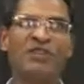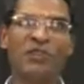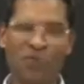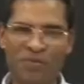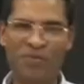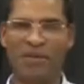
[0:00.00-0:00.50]

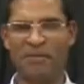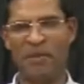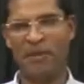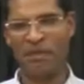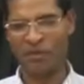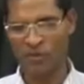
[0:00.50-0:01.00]
group them
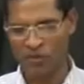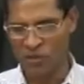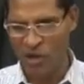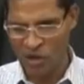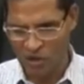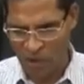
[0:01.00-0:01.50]
into
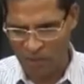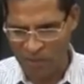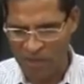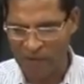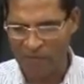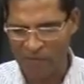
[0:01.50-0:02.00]

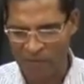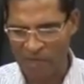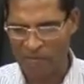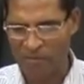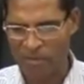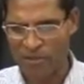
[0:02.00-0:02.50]
nominal
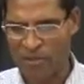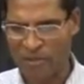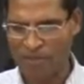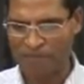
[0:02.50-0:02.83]
variables.